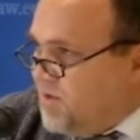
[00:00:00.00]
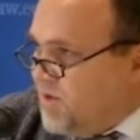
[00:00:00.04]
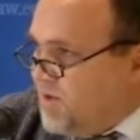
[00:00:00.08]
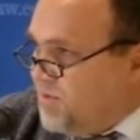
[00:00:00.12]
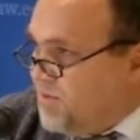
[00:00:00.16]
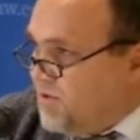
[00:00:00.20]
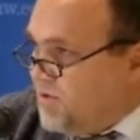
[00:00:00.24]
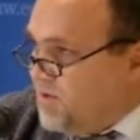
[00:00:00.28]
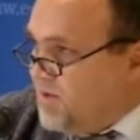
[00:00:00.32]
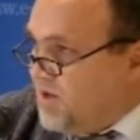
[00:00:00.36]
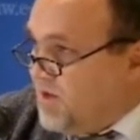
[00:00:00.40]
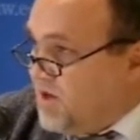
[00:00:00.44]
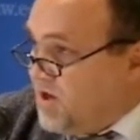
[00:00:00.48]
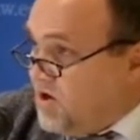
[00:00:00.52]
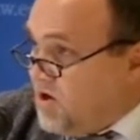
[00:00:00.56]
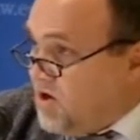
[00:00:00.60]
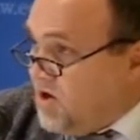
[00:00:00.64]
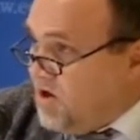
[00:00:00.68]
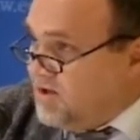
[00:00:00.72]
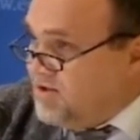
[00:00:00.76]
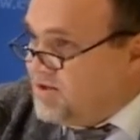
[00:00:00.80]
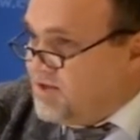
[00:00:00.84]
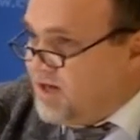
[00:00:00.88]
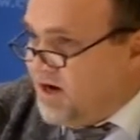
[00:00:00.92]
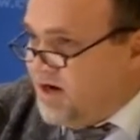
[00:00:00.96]
people are being
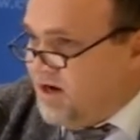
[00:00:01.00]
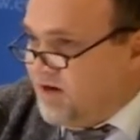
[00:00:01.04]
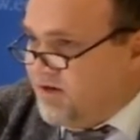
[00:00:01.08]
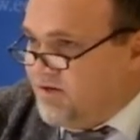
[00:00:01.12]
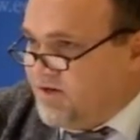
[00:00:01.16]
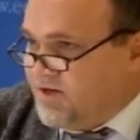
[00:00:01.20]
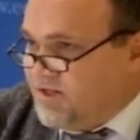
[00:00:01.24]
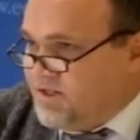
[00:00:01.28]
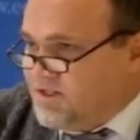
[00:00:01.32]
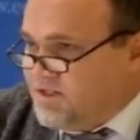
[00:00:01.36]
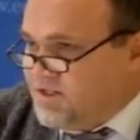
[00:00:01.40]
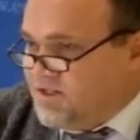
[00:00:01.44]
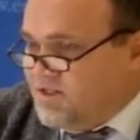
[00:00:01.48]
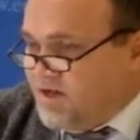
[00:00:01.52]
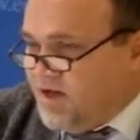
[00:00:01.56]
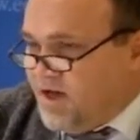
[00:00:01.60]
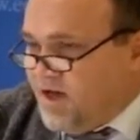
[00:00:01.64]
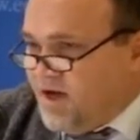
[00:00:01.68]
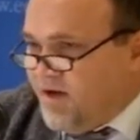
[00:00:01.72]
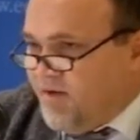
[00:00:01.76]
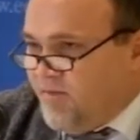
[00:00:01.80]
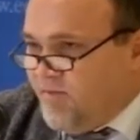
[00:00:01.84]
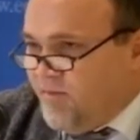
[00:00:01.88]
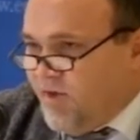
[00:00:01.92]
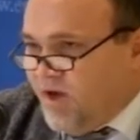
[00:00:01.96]
called terrorists
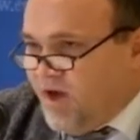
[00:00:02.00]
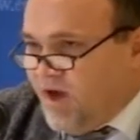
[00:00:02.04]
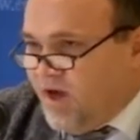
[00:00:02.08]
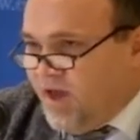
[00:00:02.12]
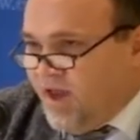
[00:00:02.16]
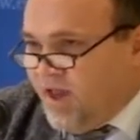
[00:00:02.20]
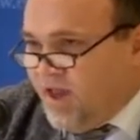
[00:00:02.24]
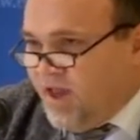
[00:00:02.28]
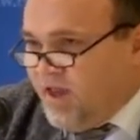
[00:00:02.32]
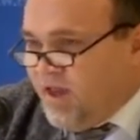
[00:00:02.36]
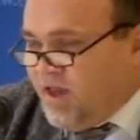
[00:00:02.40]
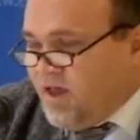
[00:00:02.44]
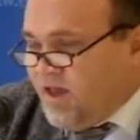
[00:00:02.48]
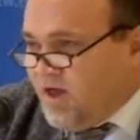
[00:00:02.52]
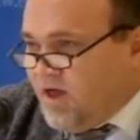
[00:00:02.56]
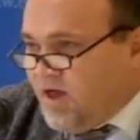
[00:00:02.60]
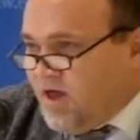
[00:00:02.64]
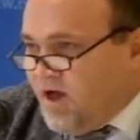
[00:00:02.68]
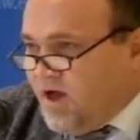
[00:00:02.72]
by